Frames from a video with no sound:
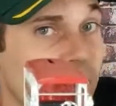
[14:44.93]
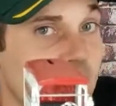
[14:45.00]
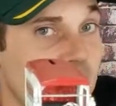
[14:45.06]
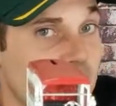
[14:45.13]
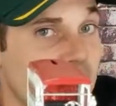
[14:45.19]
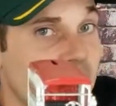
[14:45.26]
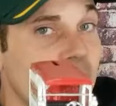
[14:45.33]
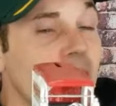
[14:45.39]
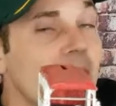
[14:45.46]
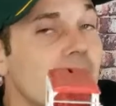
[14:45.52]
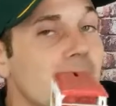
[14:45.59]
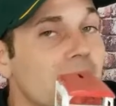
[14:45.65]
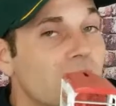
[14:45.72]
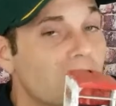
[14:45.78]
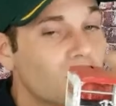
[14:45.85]
there
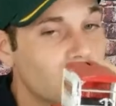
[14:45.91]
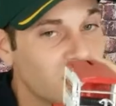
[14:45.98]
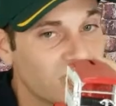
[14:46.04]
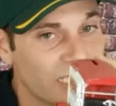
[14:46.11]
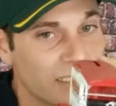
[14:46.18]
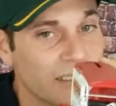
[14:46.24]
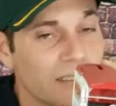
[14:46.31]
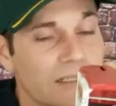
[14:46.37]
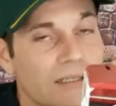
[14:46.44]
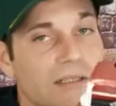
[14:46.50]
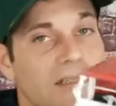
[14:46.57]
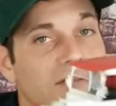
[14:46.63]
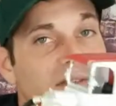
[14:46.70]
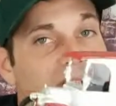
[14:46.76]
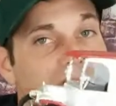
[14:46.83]
but Winn Dixie
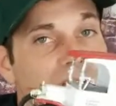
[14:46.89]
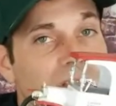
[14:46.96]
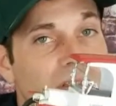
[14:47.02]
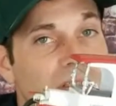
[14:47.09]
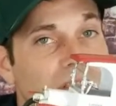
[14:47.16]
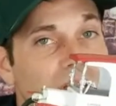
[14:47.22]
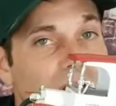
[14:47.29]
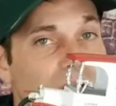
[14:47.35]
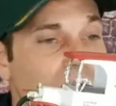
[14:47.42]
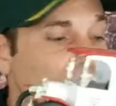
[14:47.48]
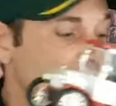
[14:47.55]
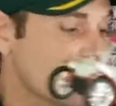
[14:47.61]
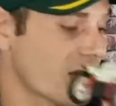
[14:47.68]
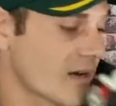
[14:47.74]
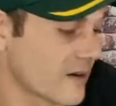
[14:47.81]
eventually
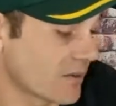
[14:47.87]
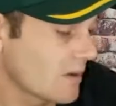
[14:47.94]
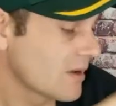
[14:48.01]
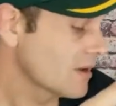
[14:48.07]
closed down.